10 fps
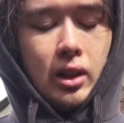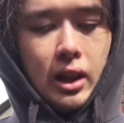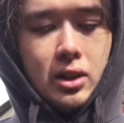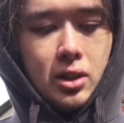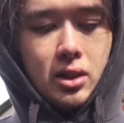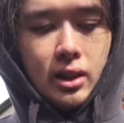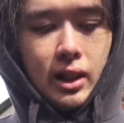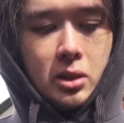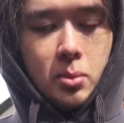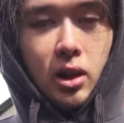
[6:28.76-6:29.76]
It just
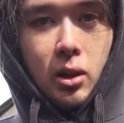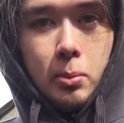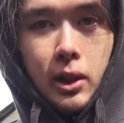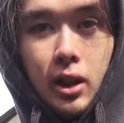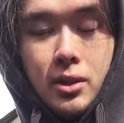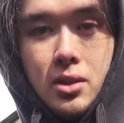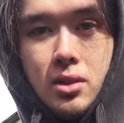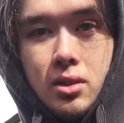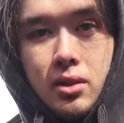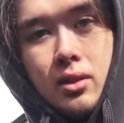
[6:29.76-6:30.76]
lets me know,
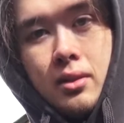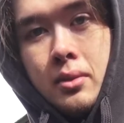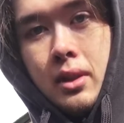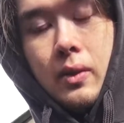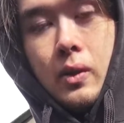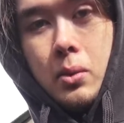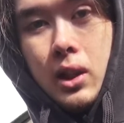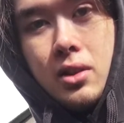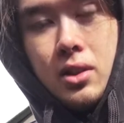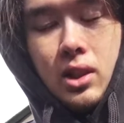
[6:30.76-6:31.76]
because if you've
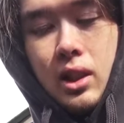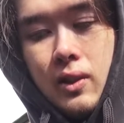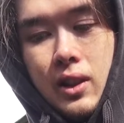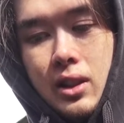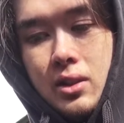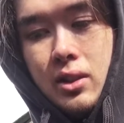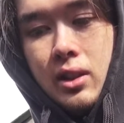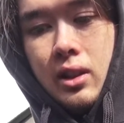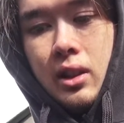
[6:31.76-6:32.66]
watched the series,